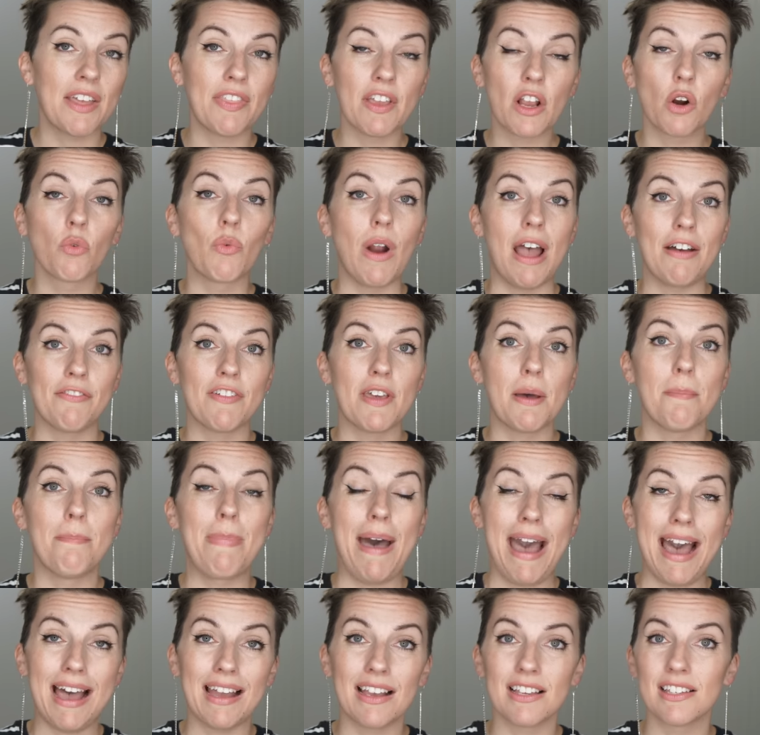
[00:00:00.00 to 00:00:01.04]
I think a raffia
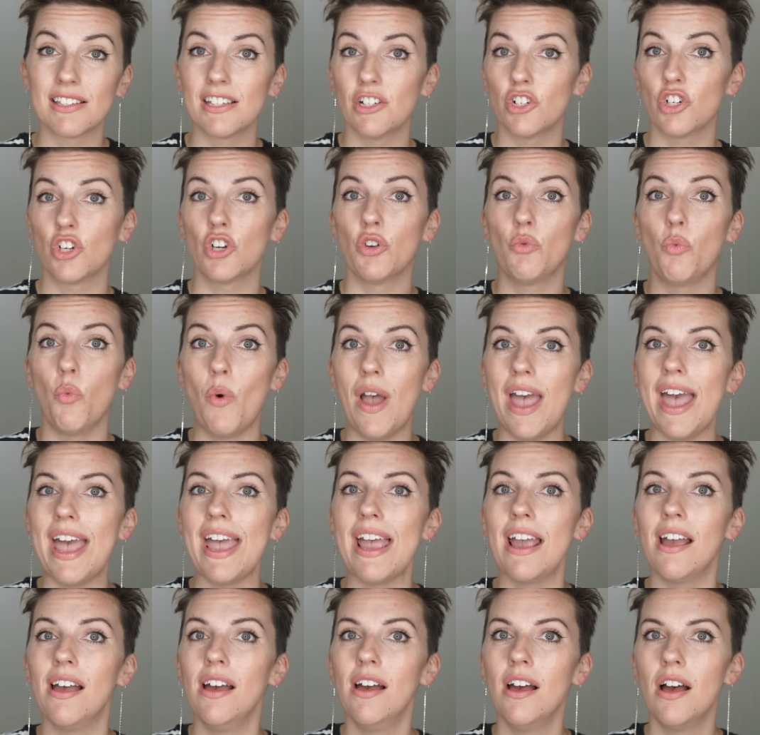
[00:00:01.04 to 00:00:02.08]
bag is such a good
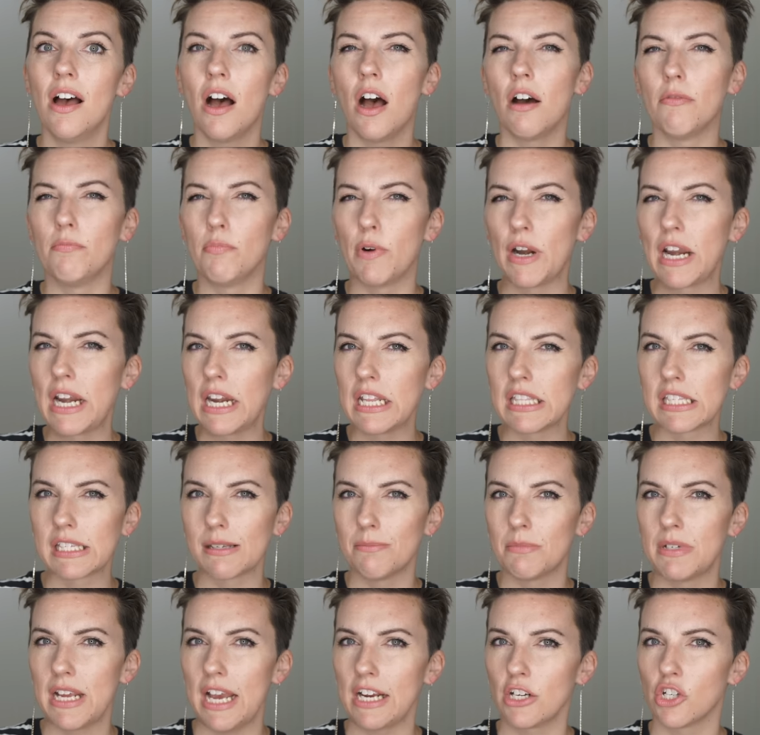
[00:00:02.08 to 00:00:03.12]
way of bringing in
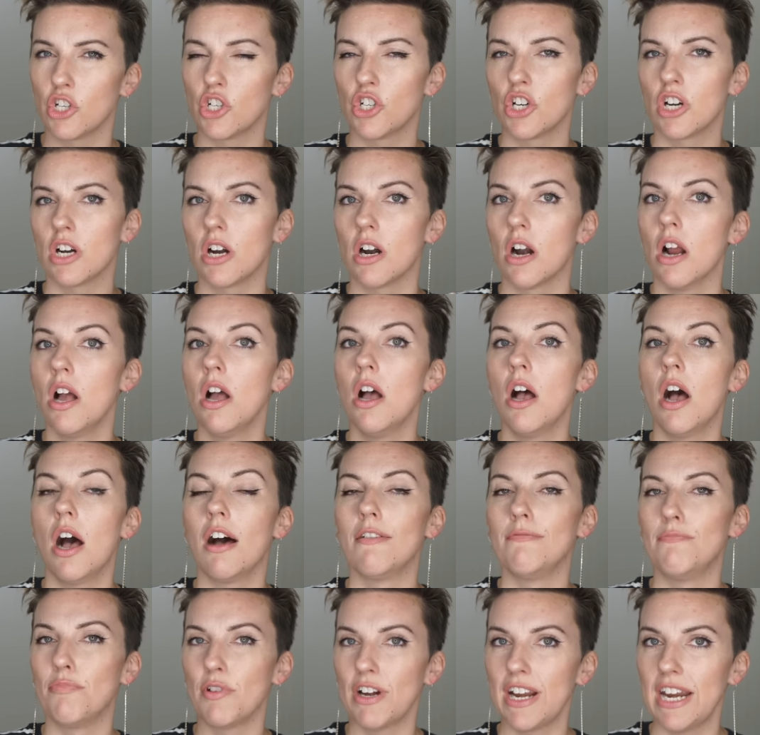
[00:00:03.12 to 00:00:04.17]
some texture,
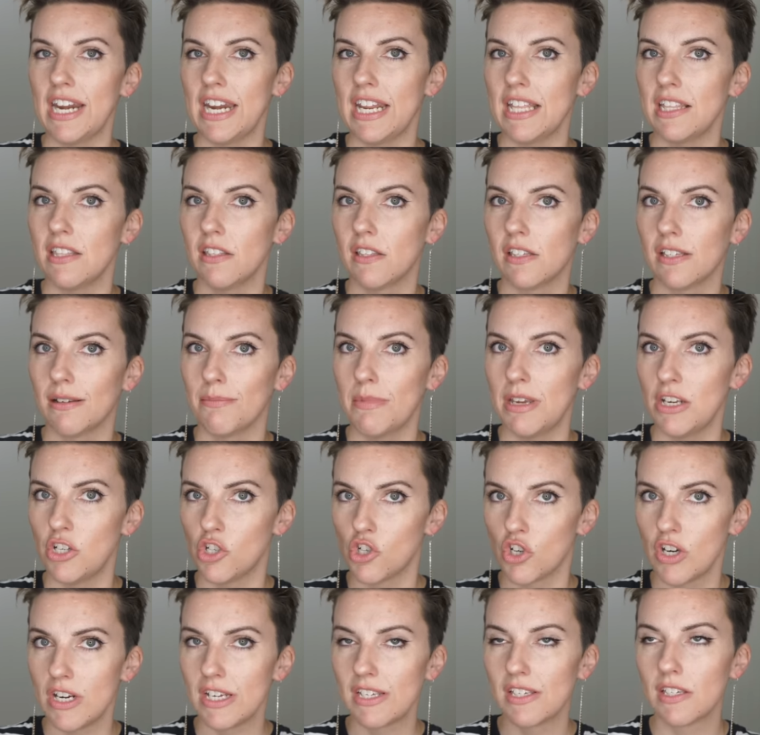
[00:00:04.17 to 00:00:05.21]
of bringing in some
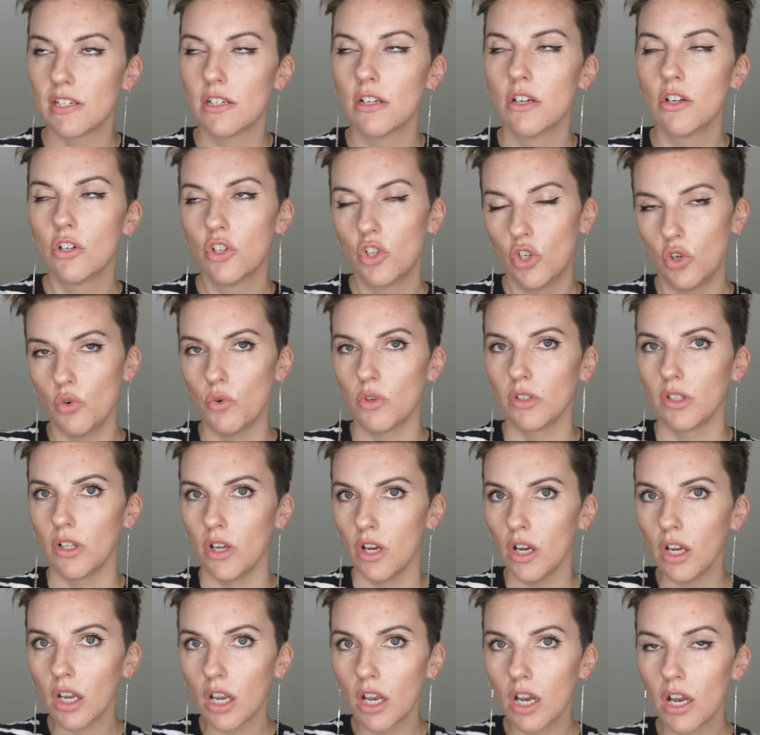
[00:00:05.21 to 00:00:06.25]
interest to a
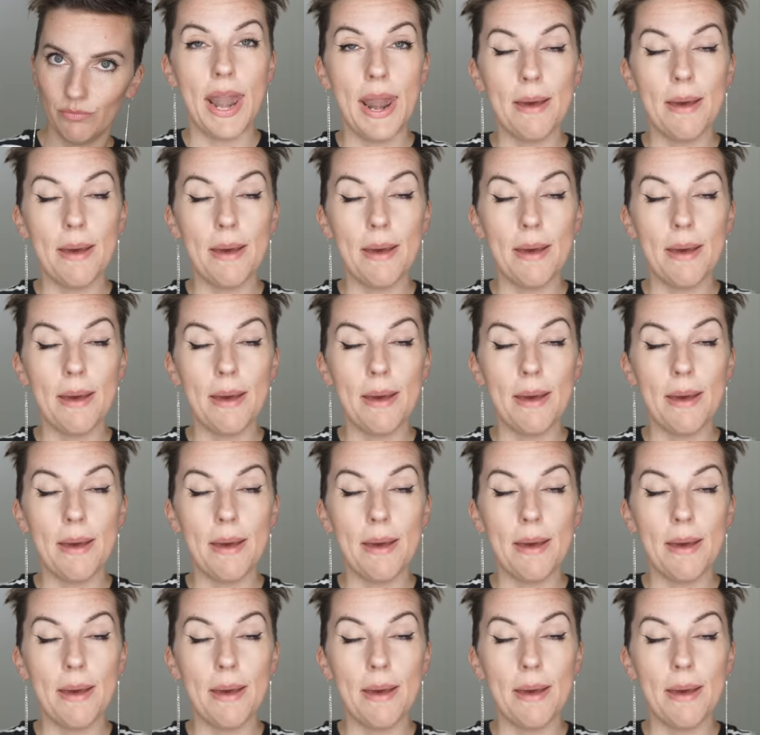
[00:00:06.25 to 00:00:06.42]
look.